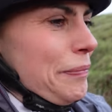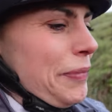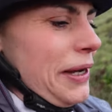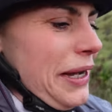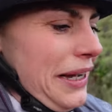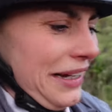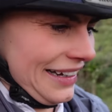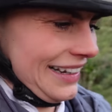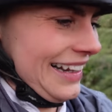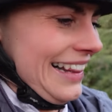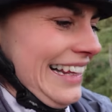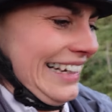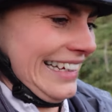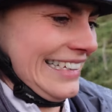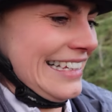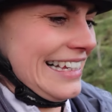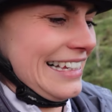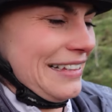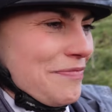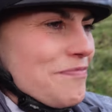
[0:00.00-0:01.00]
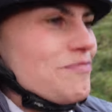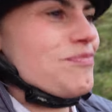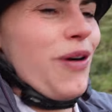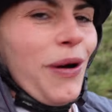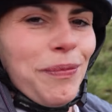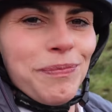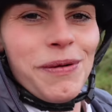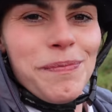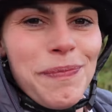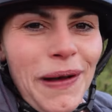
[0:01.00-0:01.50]
but this is
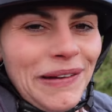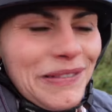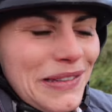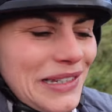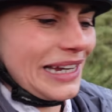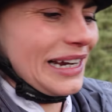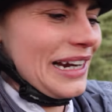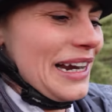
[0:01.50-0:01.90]
proper bouncy,